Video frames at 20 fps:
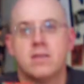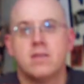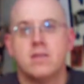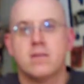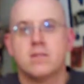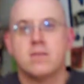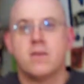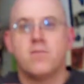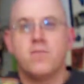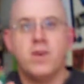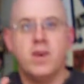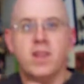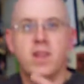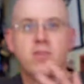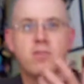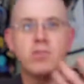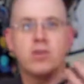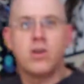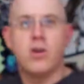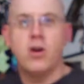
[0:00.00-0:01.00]
It's a fun
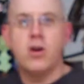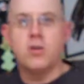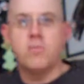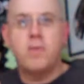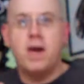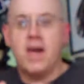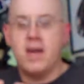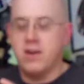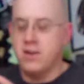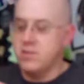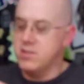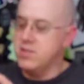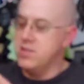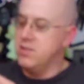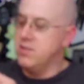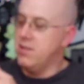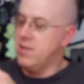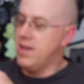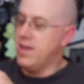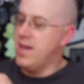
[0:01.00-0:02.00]
little card backer
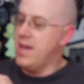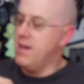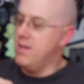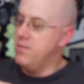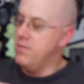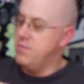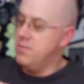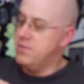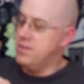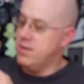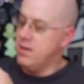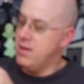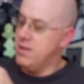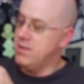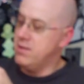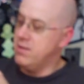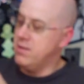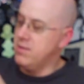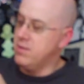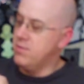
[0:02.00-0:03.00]
too they got with all
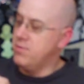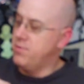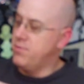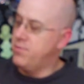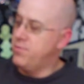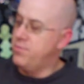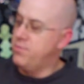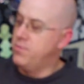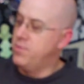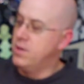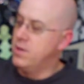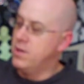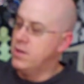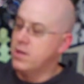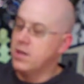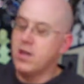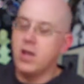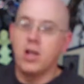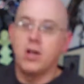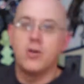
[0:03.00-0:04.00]
the little
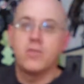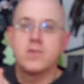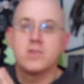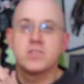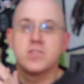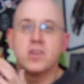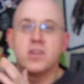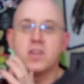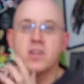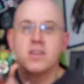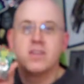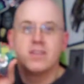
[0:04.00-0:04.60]
clovers on it.